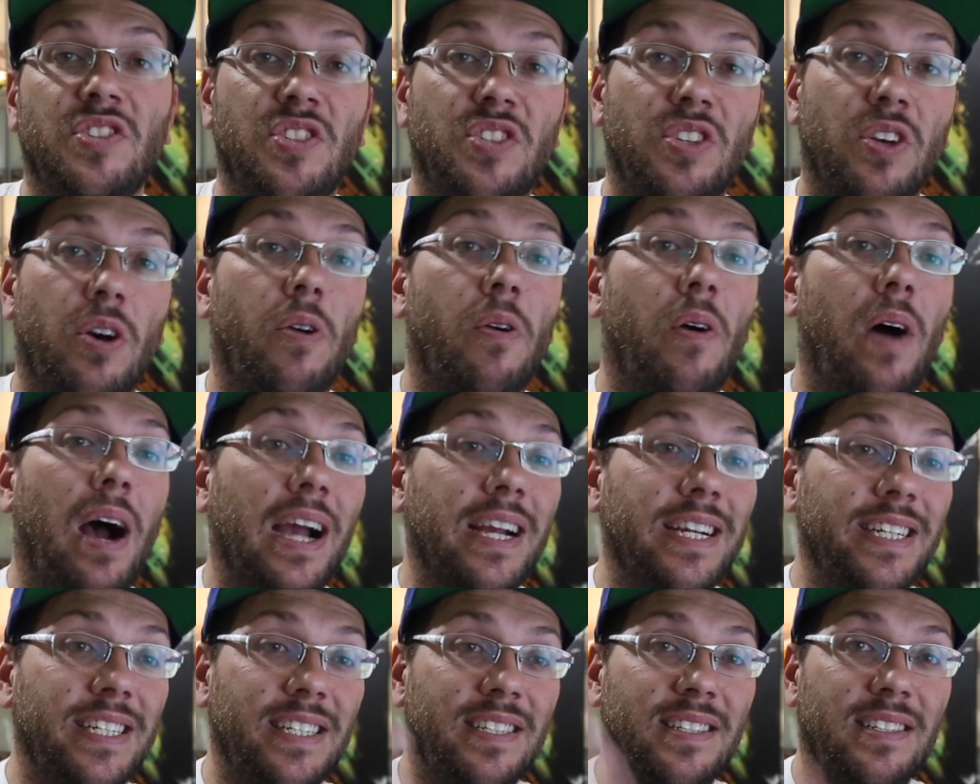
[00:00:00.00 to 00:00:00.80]
So
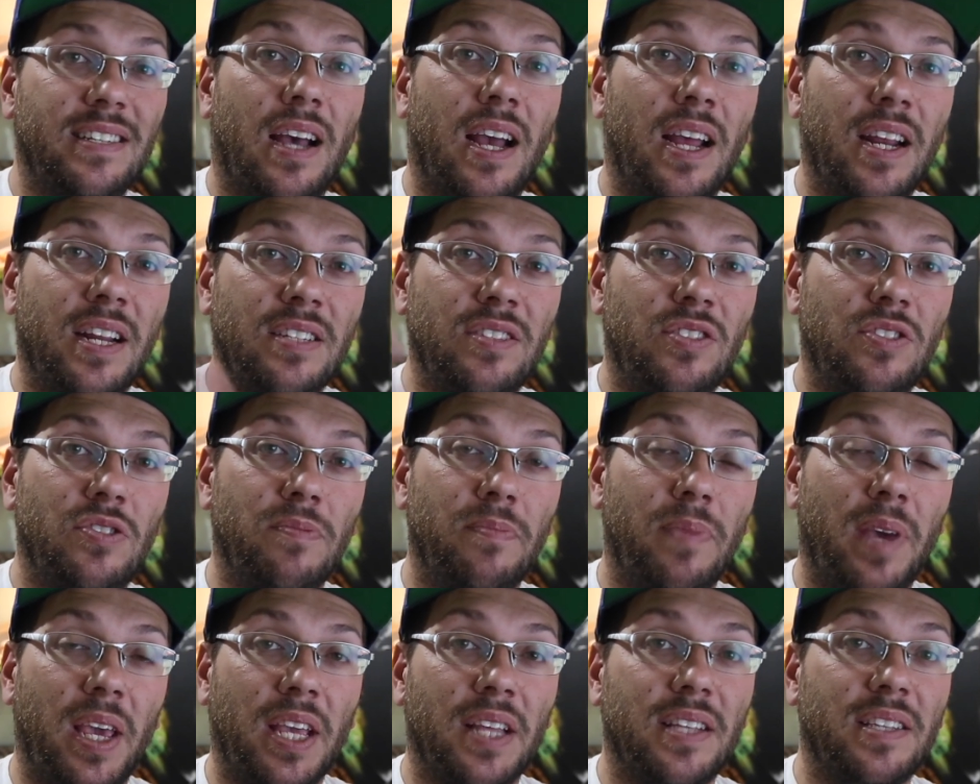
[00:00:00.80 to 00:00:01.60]
I decided to
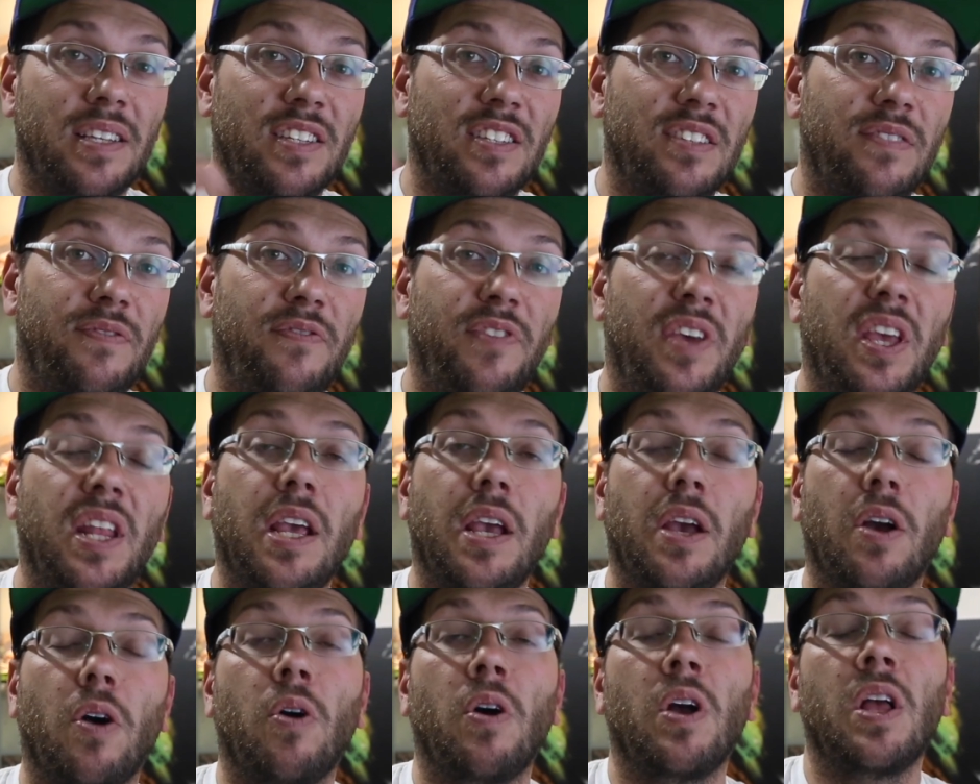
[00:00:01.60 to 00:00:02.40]
make this
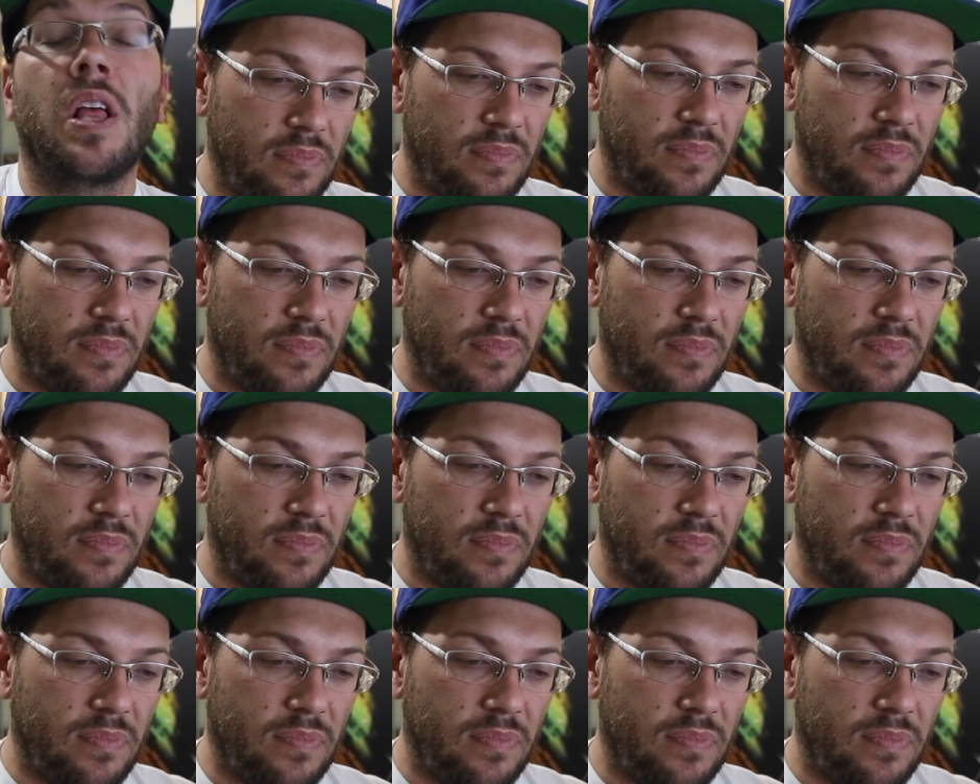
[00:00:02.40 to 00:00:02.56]
video.